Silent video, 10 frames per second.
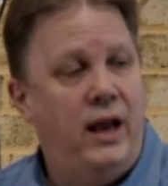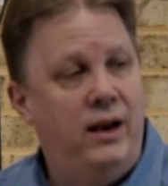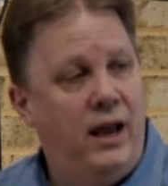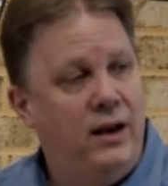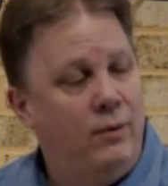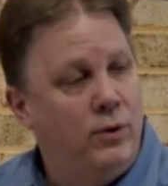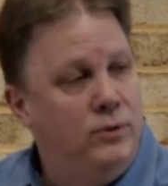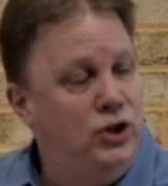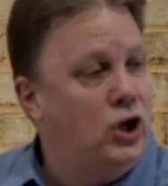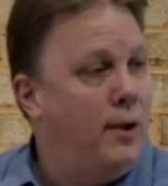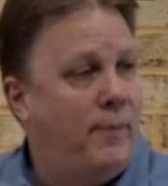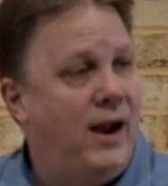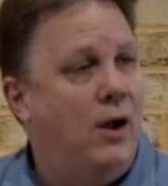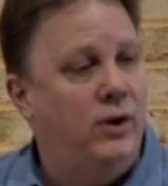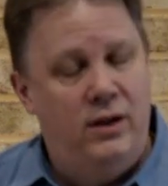and, and they would jump
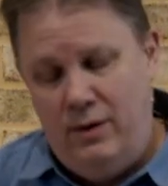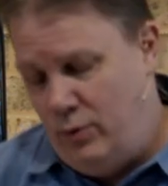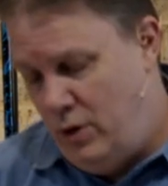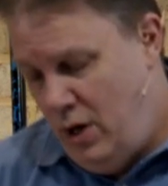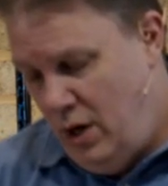out and they would,